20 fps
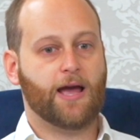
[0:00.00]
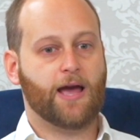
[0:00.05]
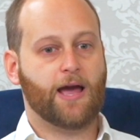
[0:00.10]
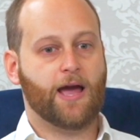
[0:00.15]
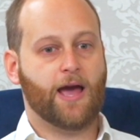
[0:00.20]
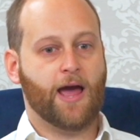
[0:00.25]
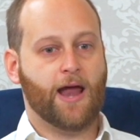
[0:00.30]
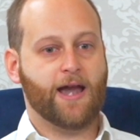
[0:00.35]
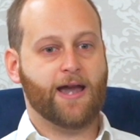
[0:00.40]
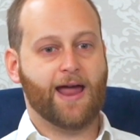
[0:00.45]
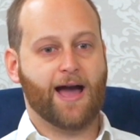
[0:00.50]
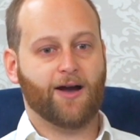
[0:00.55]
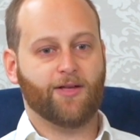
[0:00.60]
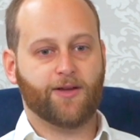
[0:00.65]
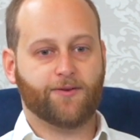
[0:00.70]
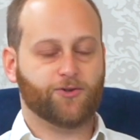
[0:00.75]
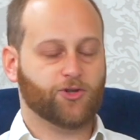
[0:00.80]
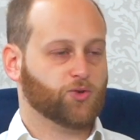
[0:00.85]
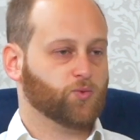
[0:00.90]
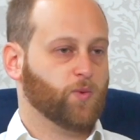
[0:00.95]
now
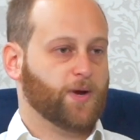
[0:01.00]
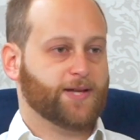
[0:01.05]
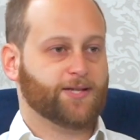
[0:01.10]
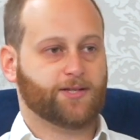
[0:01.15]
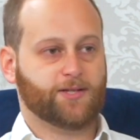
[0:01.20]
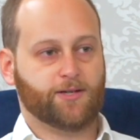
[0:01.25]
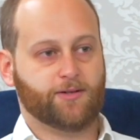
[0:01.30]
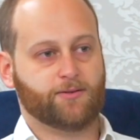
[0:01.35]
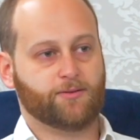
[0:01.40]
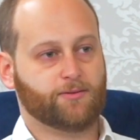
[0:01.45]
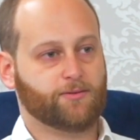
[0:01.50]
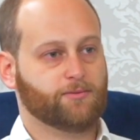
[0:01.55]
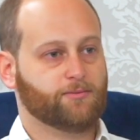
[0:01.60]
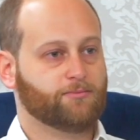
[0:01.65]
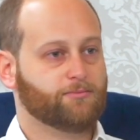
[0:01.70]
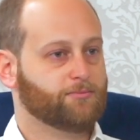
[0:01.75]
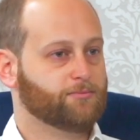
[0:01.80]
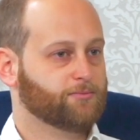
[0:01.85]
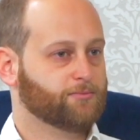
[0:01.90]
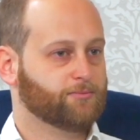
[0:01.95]
they've just wasted
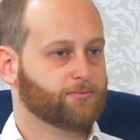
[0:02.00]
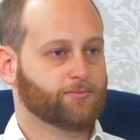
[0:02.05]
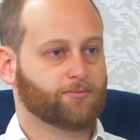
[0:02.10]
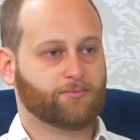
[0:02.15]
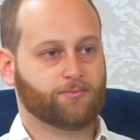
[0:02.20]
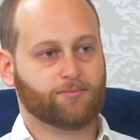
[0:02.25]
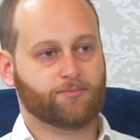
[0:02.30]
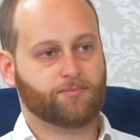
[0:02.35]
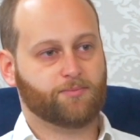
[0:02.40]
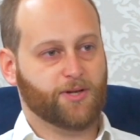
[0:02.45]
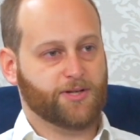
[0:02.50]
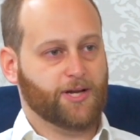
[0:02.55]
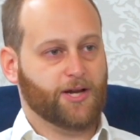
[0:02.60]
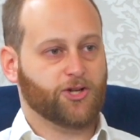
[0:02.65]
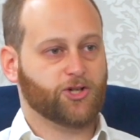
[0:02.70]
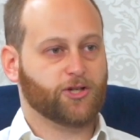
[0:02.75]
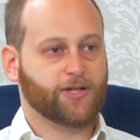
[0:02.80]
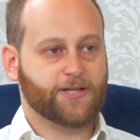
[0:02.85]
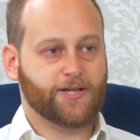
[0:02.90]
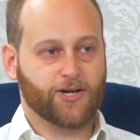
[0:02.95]

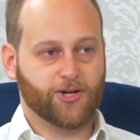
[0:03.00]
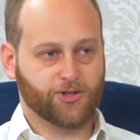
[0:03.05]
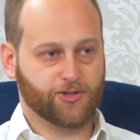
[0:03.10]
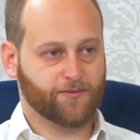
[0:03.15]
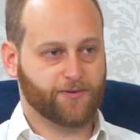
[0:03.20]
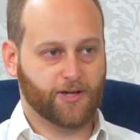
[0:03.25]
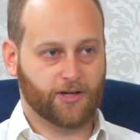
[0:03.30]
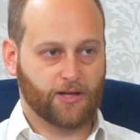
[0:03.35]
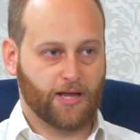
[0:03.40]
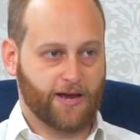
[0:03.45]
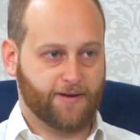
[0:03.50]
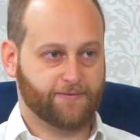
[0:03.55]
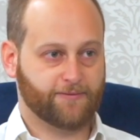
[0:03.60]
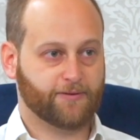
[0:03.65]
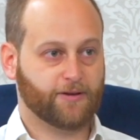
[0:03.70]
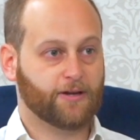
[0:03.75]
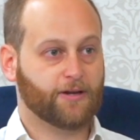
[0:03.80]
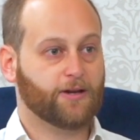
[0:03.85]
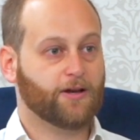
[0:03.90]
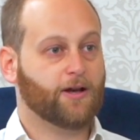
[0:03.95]
potentially years of their life.
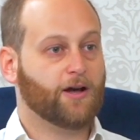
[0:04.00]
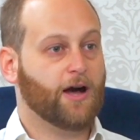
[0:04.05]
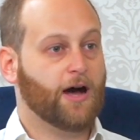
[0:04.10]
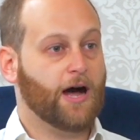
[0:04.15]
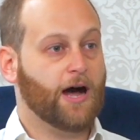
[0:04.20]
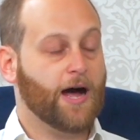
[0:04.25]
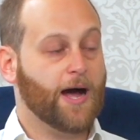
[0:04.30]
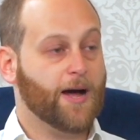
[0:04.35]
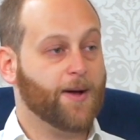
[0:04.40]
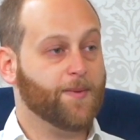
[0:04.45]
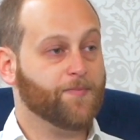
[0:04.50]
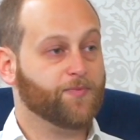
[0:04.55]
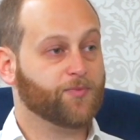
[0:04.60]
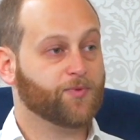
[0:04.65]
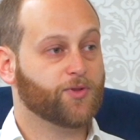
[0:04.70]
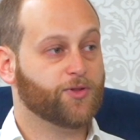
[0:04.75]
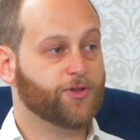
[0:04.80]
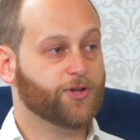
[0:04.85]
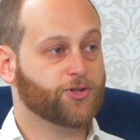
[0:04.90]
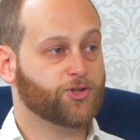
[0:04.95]

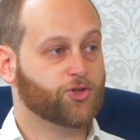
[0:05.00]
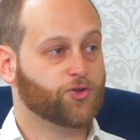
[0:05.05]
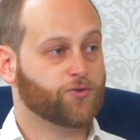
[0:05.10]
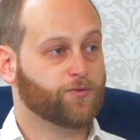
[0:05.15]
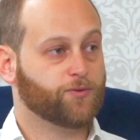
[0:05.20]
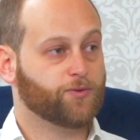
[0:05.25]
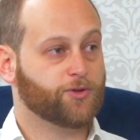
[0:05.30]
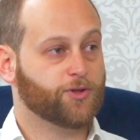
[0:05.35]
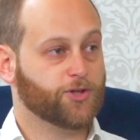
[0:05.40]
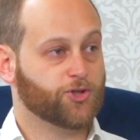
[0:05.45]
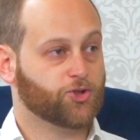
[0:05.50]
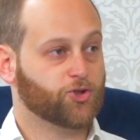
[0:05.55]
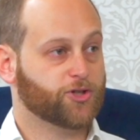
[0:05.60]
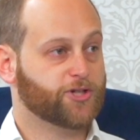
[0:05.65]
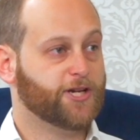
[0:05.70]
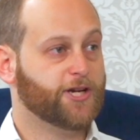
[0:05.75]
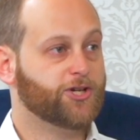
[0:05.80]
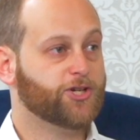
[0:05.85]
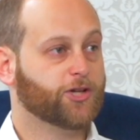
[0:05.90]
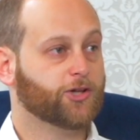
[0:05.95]
The
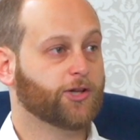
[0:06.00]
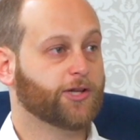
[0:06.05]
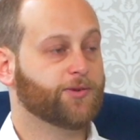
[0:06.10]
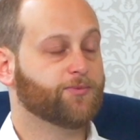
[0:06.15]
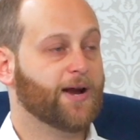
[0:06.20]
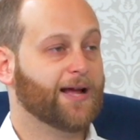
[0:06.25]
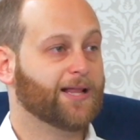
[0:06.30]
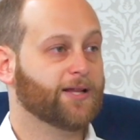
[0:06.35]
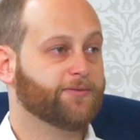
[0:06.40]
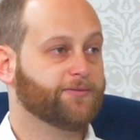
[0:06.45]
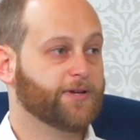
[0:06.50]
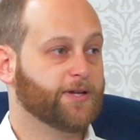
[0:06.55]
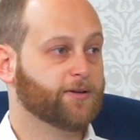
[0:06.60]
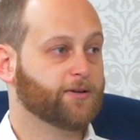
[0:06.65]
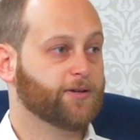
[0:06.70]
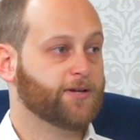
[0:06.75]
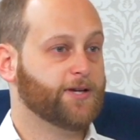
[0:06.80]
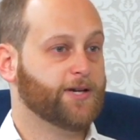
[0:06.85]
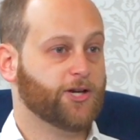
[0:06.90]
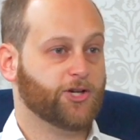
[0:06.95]
strategically relevant
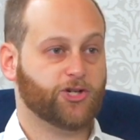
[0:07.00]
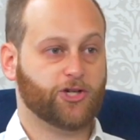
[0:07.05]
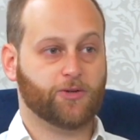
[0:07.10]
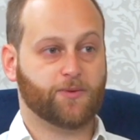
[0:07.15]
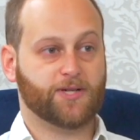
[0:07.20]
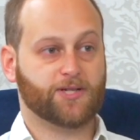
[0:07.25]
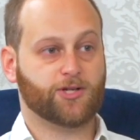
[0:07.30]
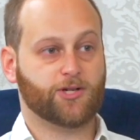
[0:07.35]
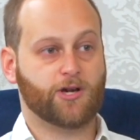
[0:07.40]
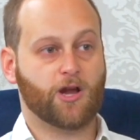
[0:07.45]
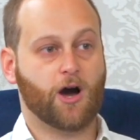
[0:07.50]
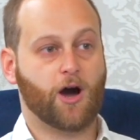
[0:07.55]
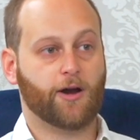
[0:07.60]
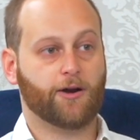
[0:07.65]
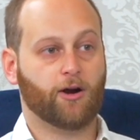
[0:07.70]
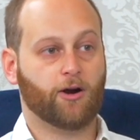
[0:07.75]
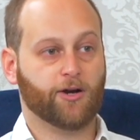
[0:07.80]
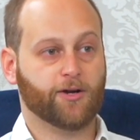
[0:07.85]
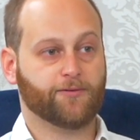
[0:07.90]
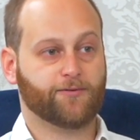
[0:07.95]
issue is not
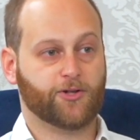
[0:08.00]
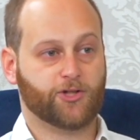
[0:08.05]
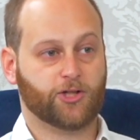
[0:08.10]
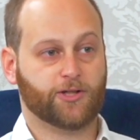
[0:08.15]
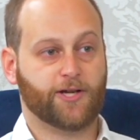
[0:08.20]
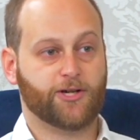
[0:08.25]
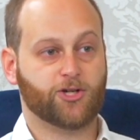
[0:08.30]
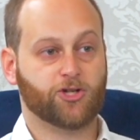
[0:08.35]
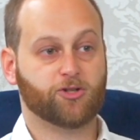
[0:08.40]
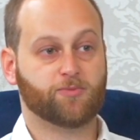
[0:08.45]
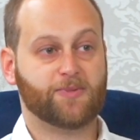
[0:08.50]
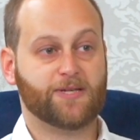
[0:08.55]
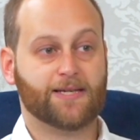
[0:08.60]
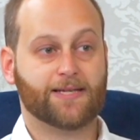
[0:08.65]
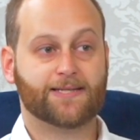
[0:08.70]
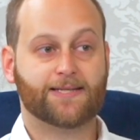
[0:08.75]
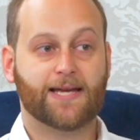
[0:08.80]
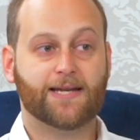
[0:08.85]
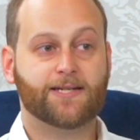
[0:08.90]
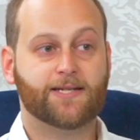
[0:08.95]
artificial agents being
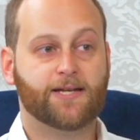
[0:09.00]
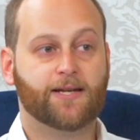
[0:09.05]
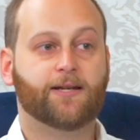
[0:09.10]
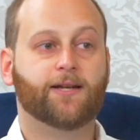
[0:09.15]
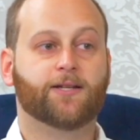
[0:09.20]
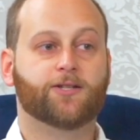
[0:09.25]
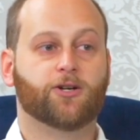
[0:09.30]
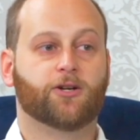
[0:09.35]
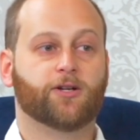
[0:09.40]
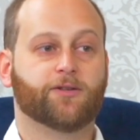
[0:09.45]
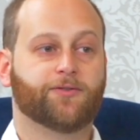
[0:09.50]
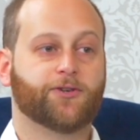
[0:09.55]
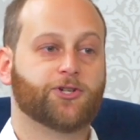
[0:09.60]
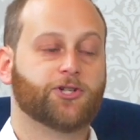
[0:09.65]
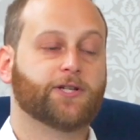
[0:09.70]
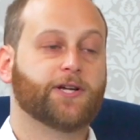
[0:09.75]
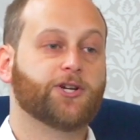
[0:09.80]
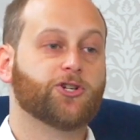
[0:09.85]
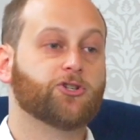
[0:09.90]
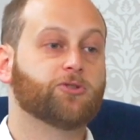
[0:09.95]
sentient; it's
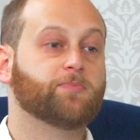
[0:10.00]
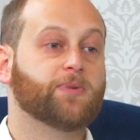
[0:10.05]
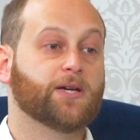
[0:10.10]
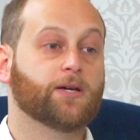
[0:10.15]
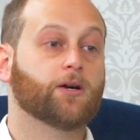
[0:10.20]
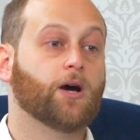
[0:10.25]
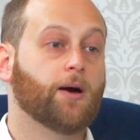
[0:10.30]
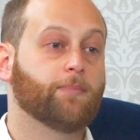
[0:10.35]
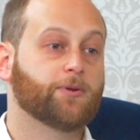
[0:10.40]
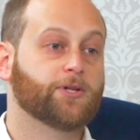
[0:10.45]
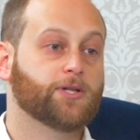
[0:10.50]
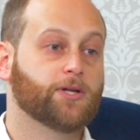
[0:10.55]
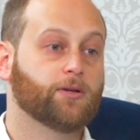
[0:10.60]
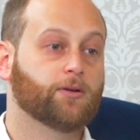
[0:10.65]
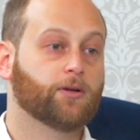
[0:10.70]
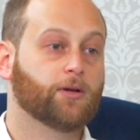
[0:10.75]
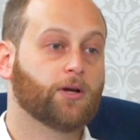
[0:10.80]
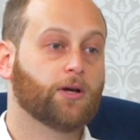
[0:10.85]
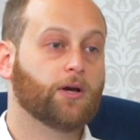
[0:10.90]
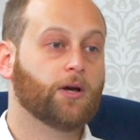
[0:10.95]
artificial agents being competent,
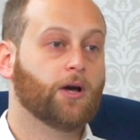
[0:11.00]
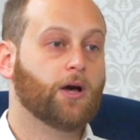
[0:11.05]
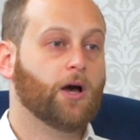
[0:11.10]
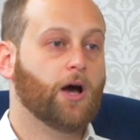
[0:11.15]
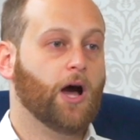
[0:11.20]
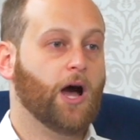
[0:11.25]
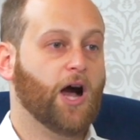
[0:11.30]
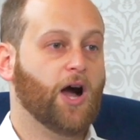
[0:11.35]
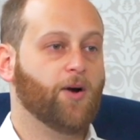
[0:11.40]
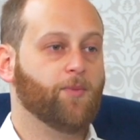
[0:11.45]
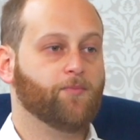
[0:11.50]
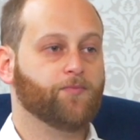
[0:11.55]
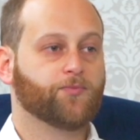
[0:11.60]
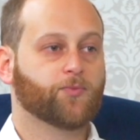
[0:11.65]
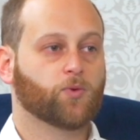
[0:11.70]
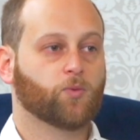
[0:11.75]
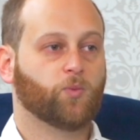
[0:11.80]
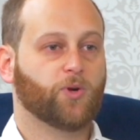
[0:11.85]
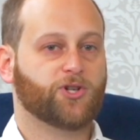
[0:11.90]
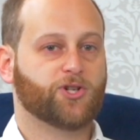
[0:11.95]

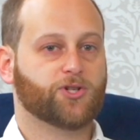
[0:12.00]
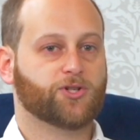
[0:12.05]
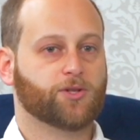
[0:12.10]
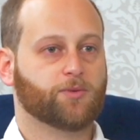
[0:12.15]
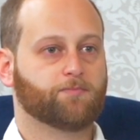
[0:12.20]
which is